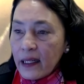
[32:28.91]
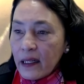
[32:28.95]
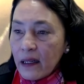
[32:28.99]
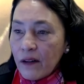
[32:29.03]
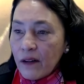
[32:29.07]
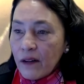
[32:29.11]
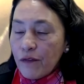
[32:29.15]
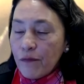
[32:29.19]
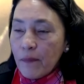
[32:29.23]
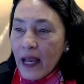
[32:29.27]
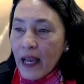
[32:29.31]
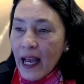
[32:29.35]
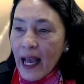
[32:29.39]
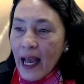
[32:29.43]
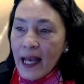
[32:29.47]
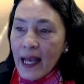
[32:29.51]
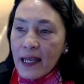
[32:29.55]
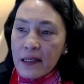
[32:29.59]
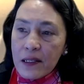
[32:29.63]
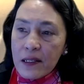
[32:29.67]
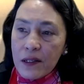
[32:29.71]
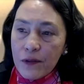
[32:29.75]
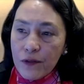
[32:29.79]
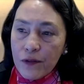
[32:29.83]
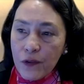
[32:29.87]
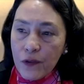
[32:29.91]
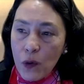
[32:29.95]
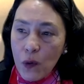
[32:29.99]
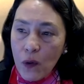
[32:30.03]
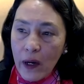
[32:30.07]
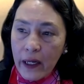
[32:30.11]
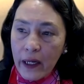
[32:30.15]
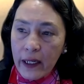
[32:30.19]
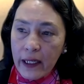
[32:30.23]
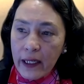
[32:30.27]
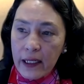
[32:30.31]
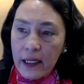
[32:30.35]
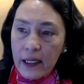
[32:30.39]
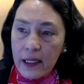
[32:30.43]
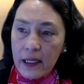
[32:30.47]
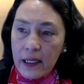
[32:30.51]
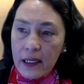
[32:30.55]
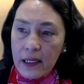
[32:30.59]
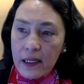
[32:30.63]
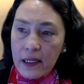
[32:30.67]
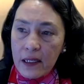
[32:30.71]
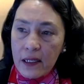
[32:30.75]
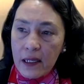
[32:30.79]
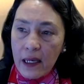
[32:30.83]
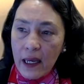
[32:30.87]
of massive
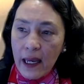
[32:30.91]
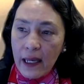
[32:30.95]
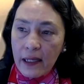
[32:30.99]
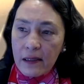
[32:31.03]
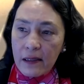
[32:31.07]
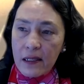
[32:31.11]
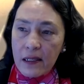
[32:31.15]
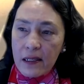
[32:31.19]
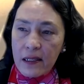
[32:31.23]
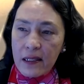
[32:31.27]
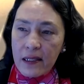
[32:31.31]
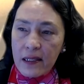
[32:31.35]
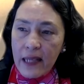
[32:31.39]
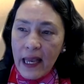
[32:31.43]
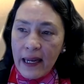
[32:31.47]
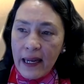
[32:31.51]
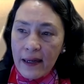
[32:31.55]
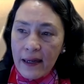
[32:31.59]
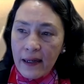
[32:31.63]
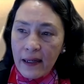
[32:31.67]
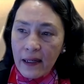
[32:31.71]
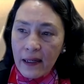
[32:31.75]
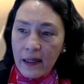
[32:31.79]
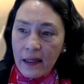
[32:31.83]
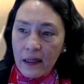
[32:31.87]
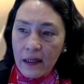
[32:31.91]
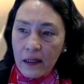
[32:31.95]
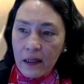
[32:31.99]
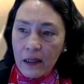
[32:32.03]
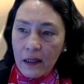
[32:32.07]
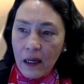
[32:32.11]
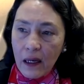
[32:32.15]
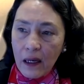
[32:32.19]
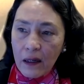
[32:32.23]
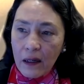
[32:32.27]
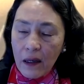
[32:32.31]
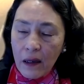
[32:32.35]
quantities and sending